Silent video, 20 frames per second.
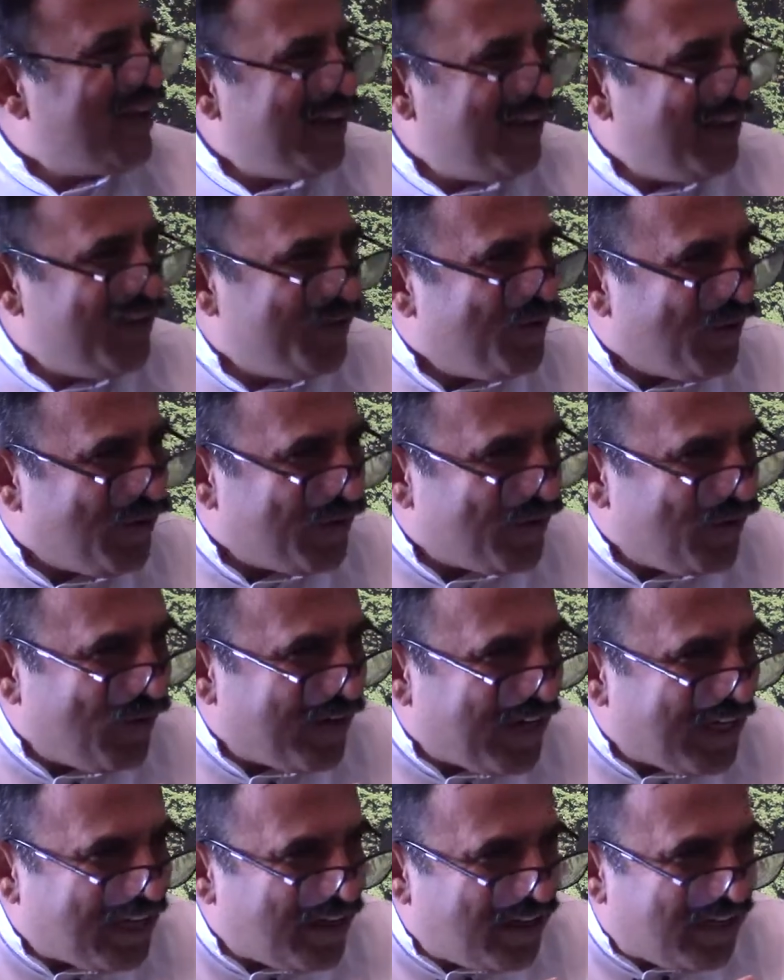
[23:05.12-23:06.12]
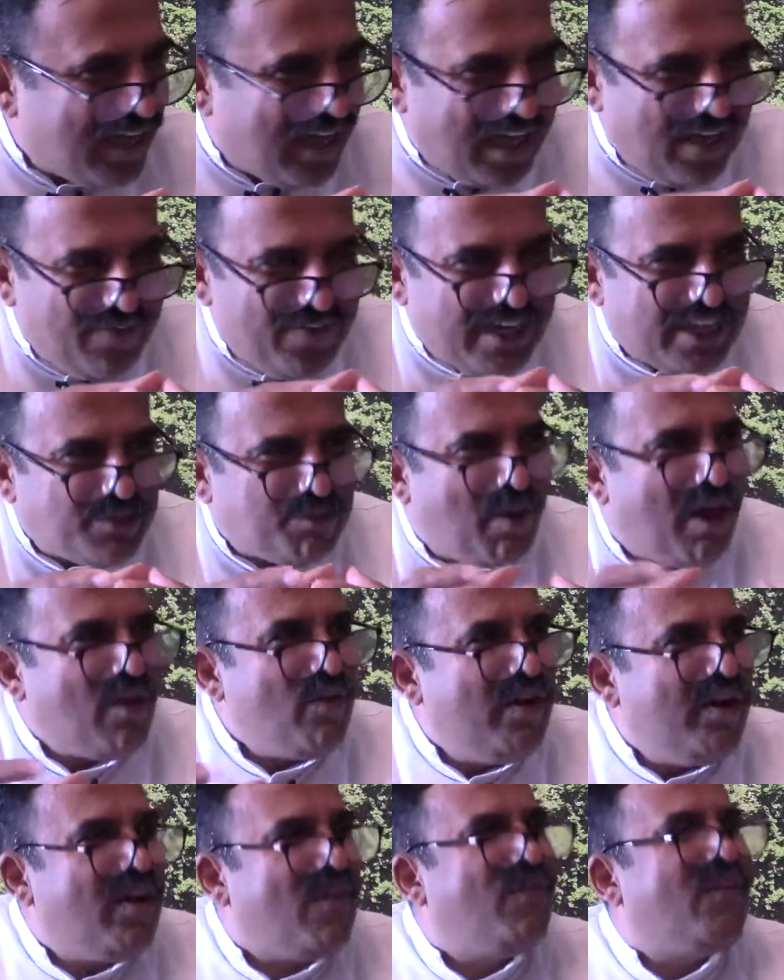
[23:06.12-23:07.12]
don't look at a life in a small
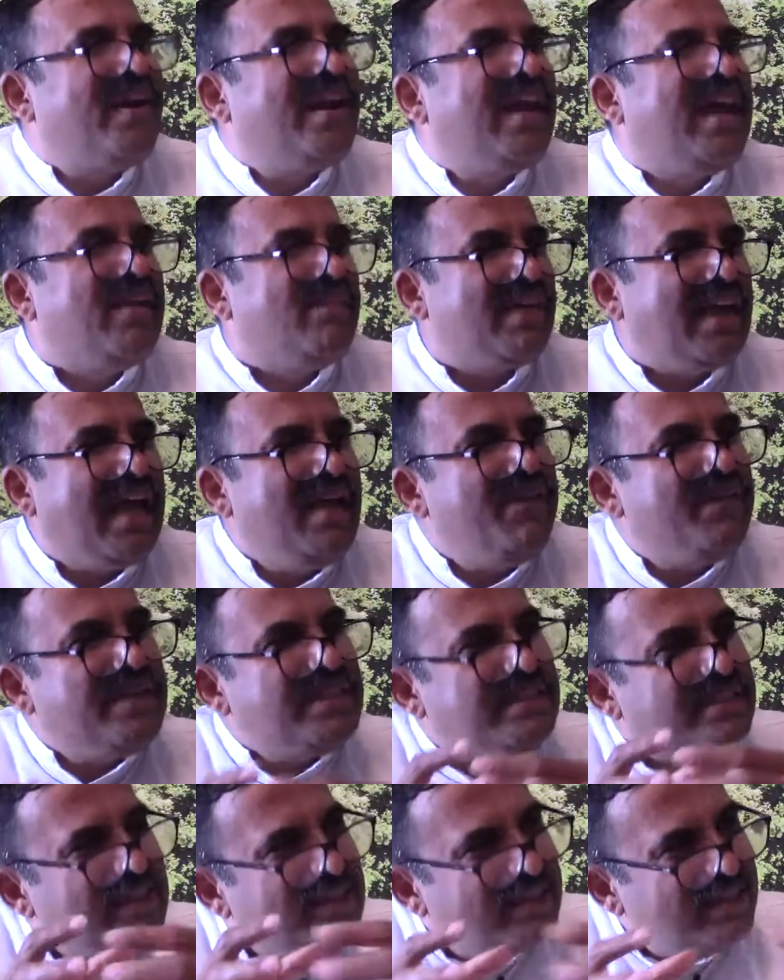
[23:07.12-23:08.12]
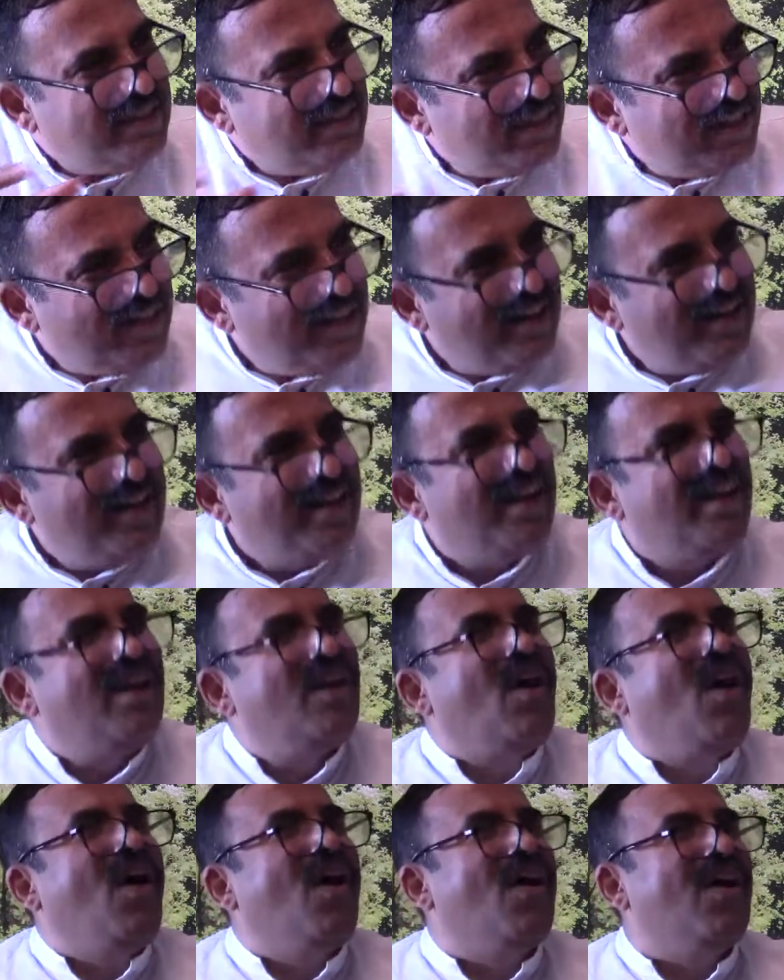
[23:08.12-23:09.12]
window of one life. Life is
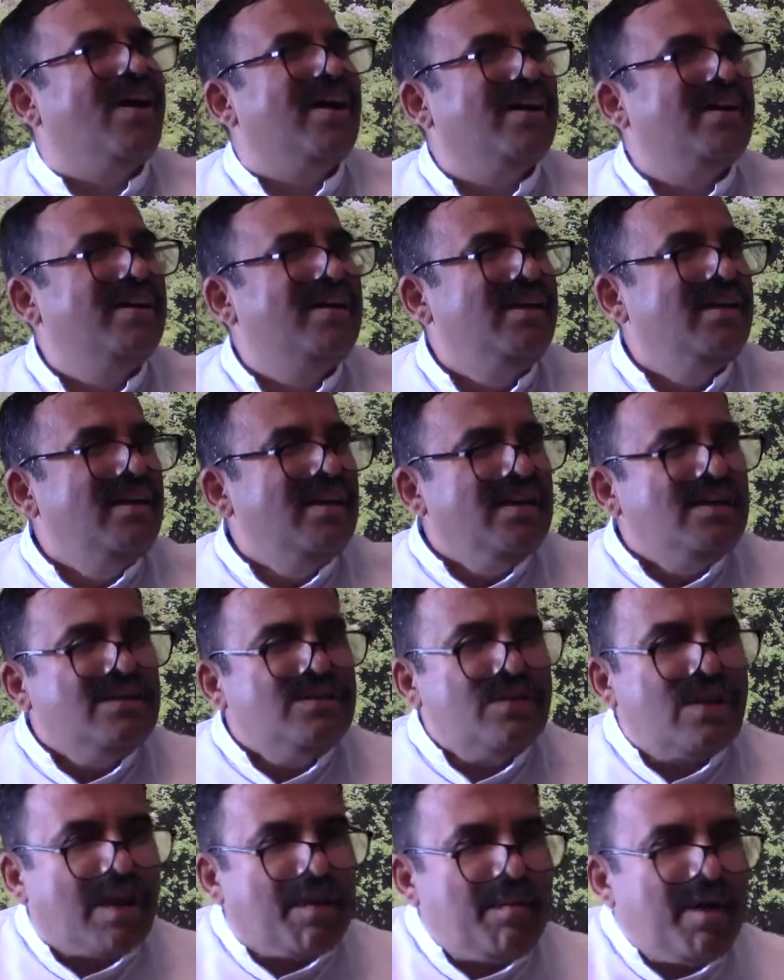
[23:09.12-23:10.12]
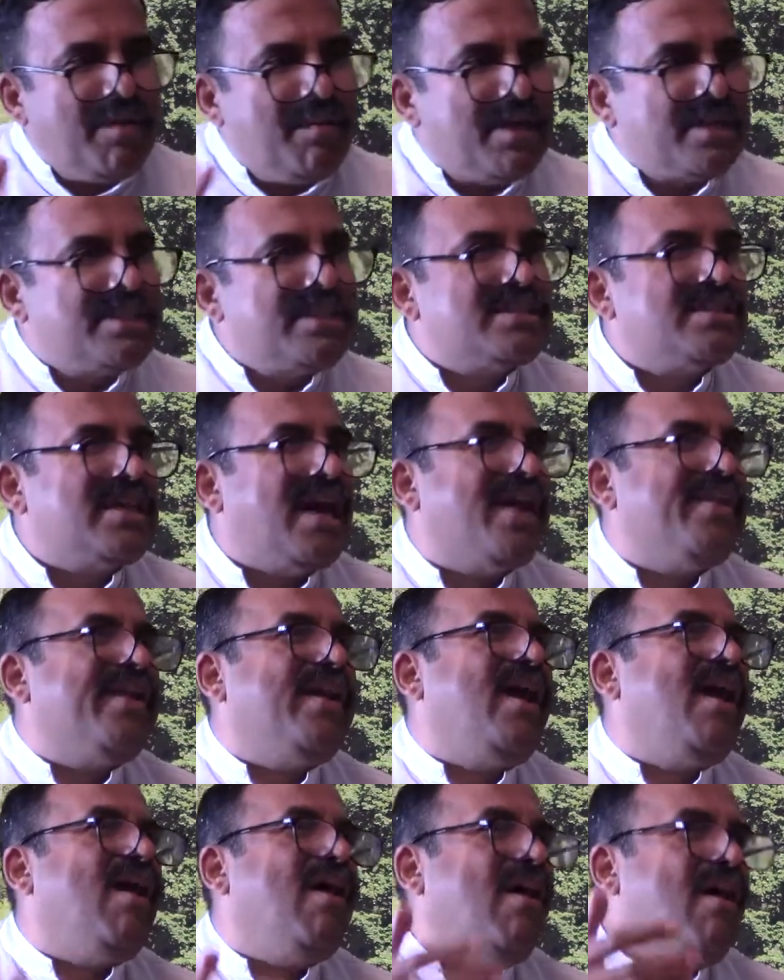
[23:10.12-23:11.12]
long. So Ramana Maharshi's
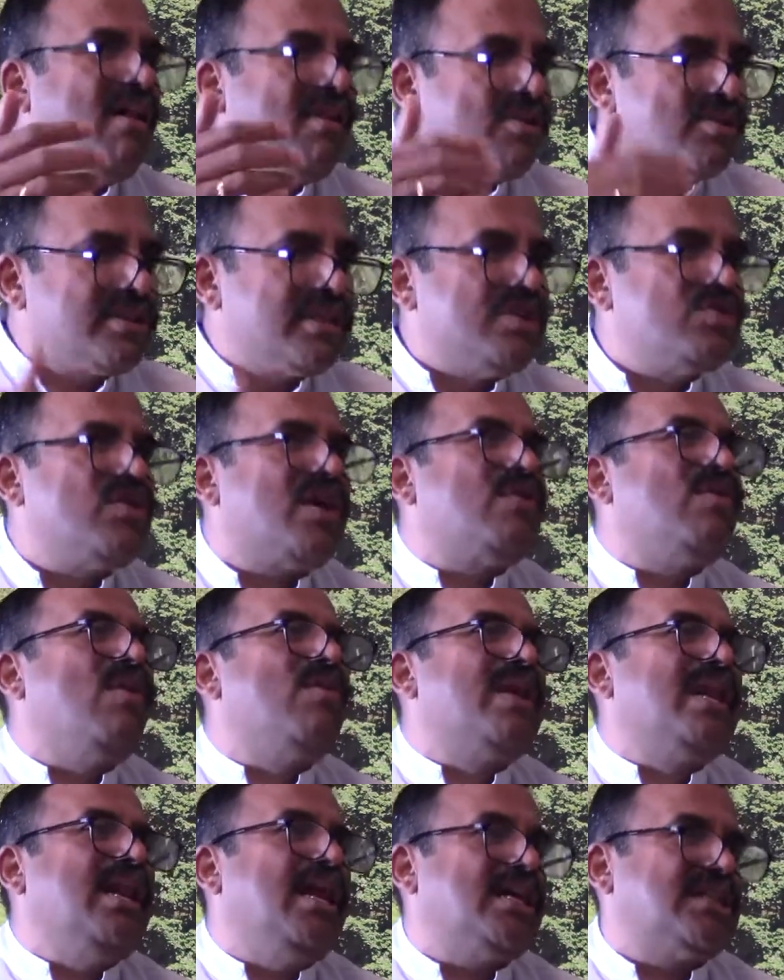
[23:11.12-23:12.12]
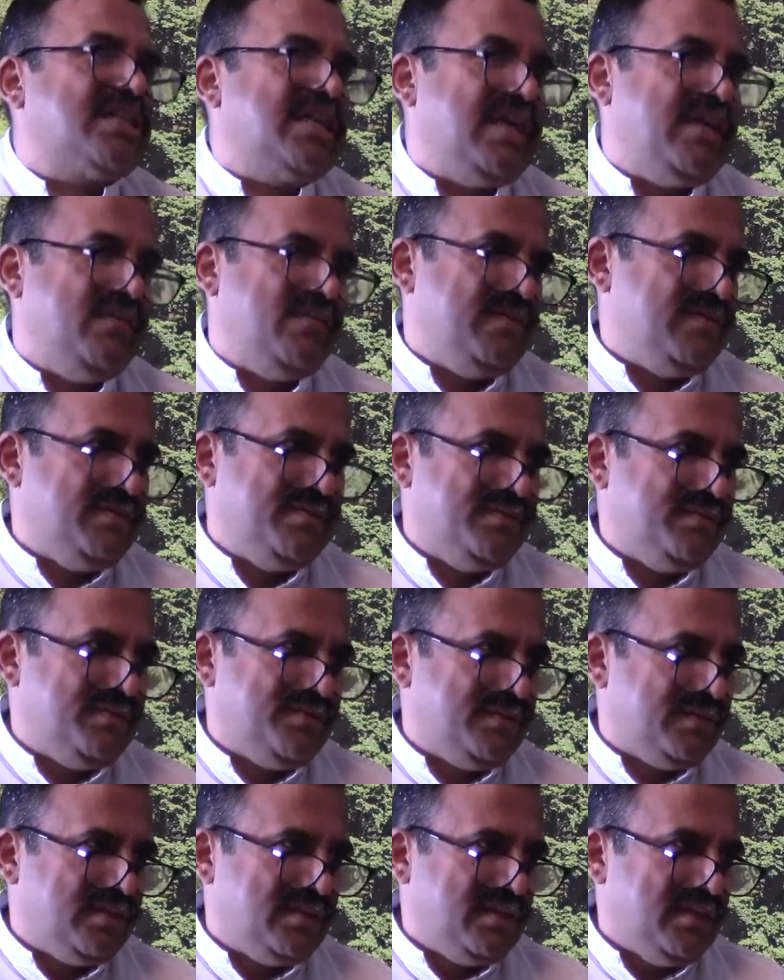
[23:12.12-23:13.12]
sadhana, all those things were over in last life.
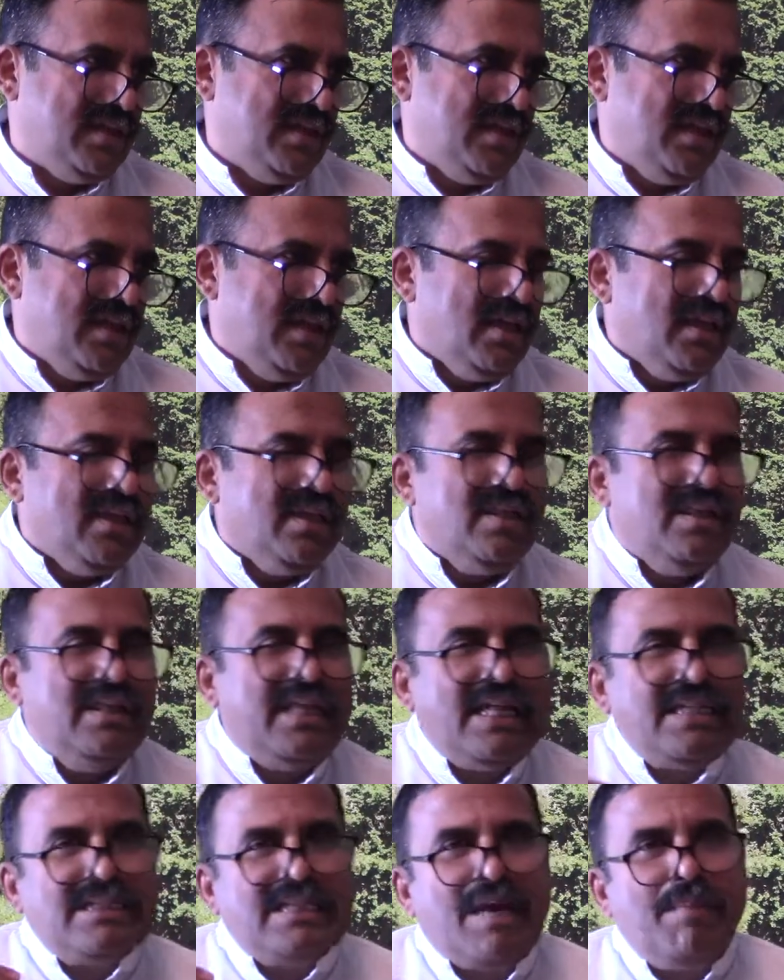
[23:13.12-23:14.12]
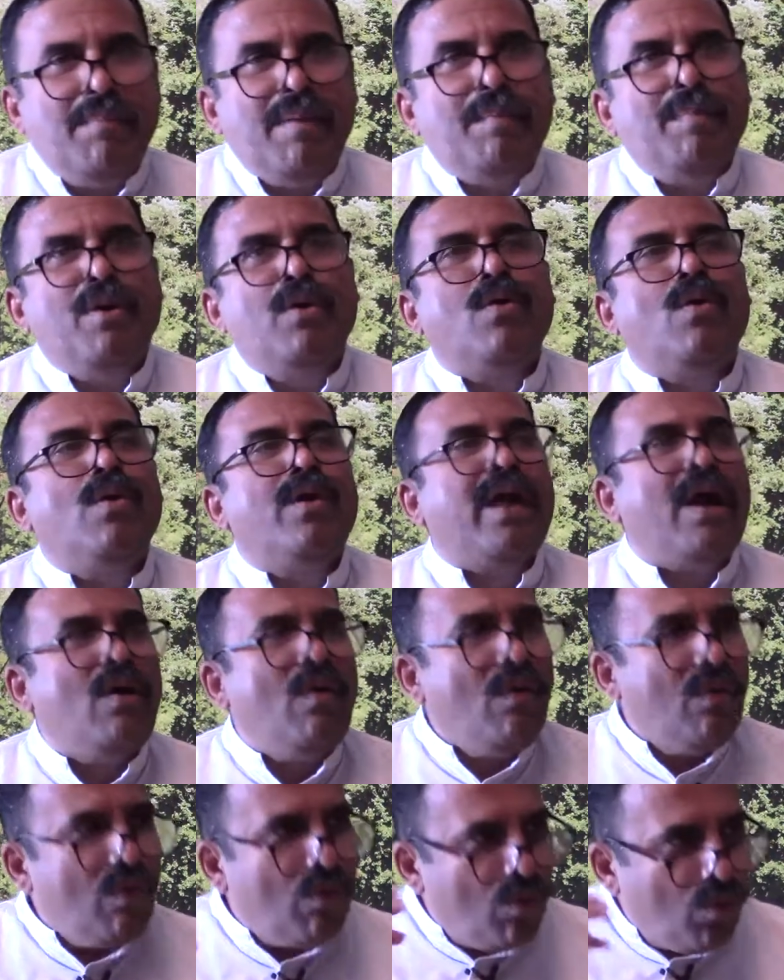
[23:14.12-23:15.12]
Then some people don't
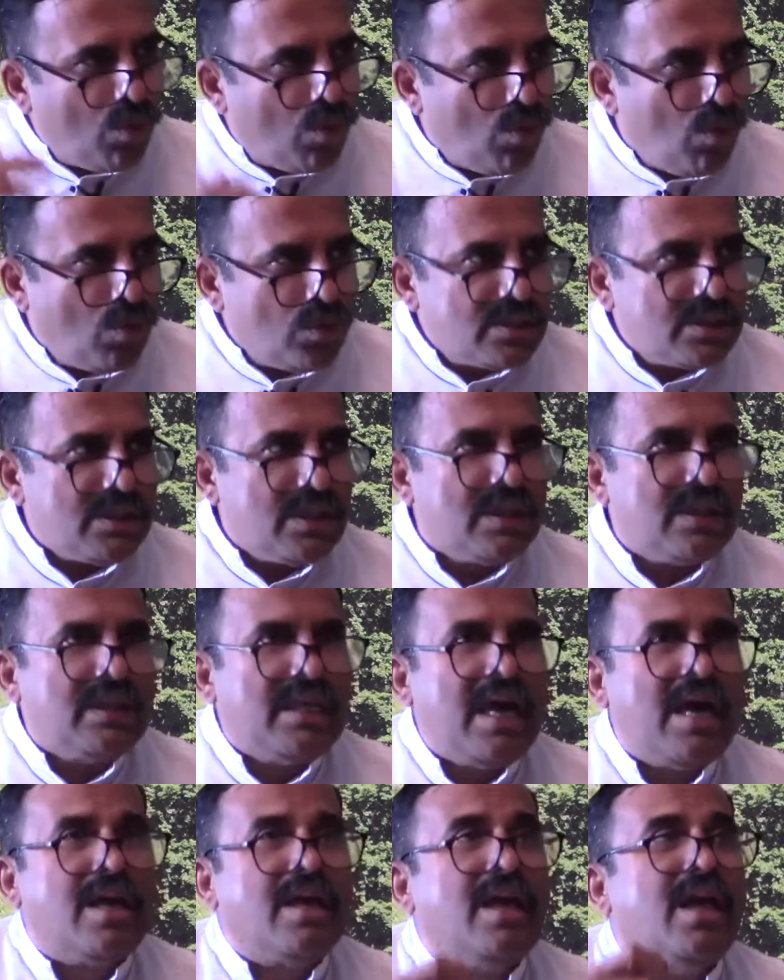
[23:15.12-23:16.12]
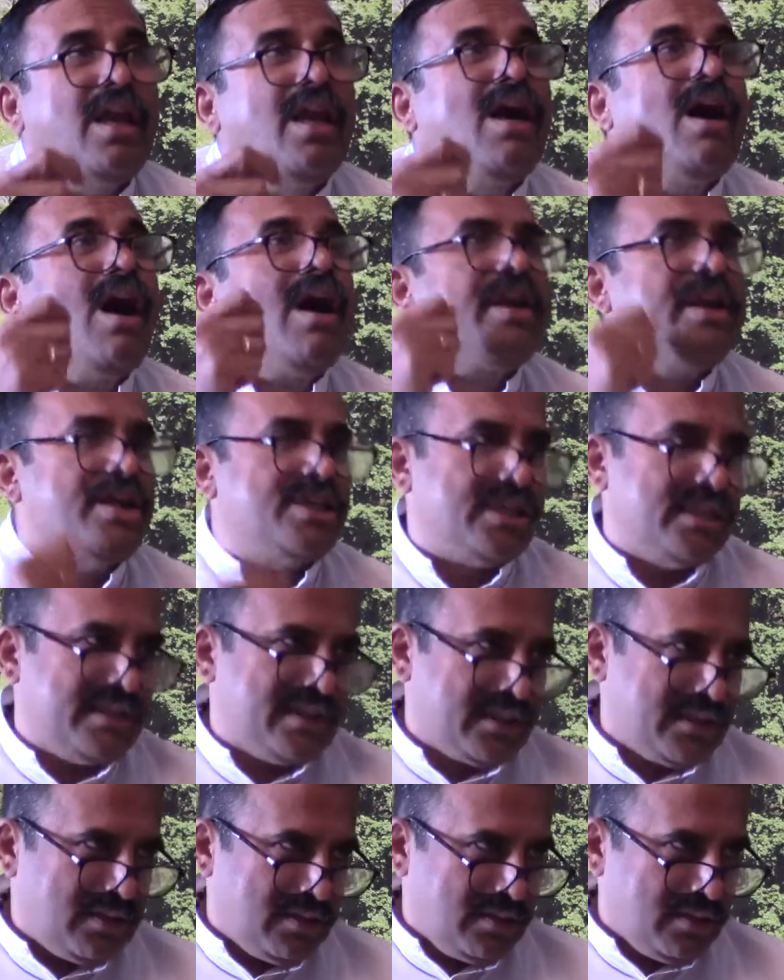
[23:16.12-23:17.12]
have gurus, they are
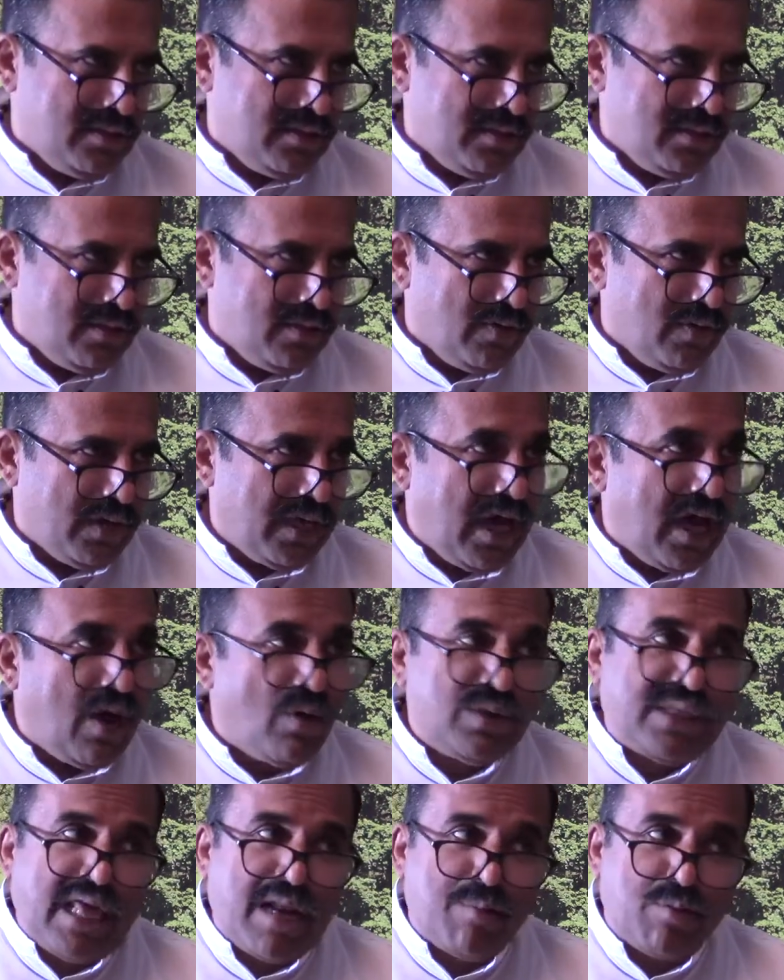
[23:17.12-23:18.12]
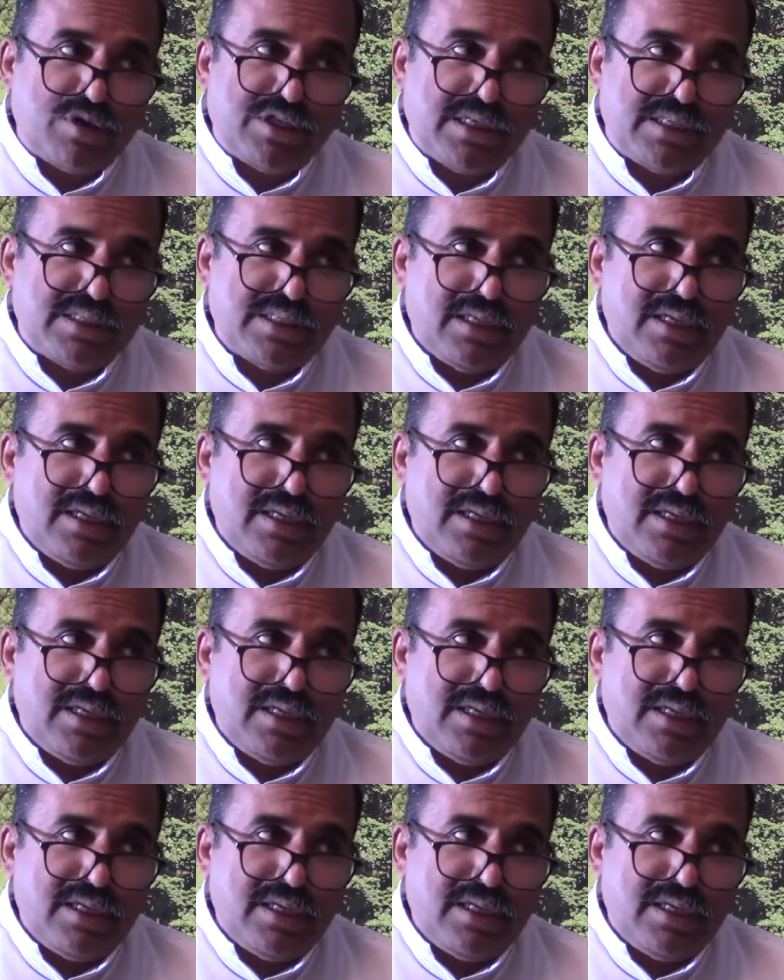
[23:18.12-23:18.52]
incarnations. Okay, avatar purushas,